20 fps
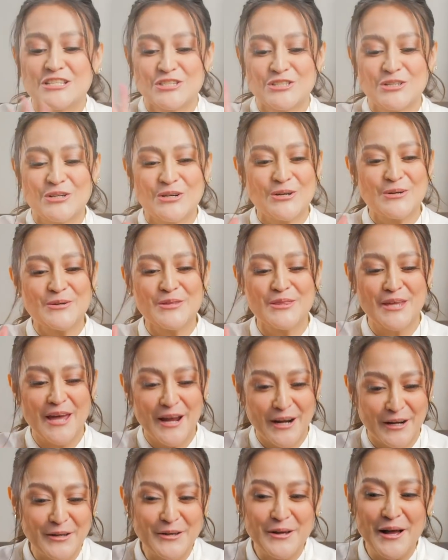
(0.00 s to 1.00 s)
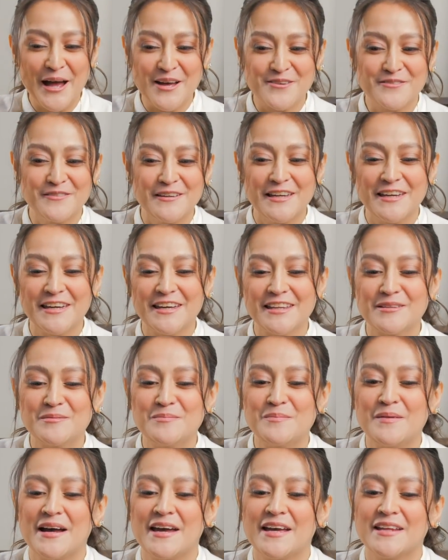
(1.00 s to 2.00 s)
So, there you have it.
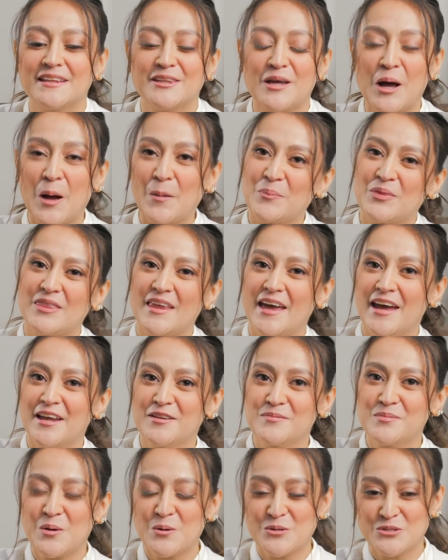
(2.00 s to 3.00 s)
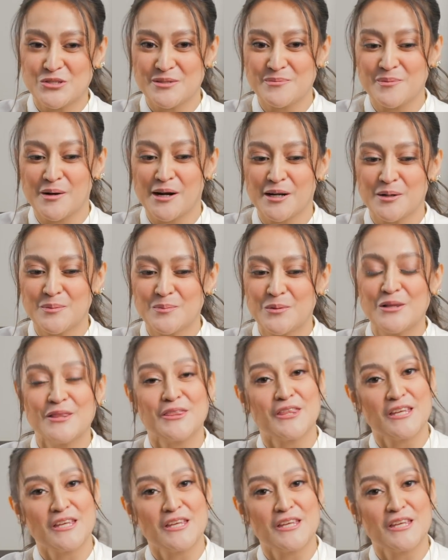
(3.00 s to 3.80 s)
My top 10 most remarkable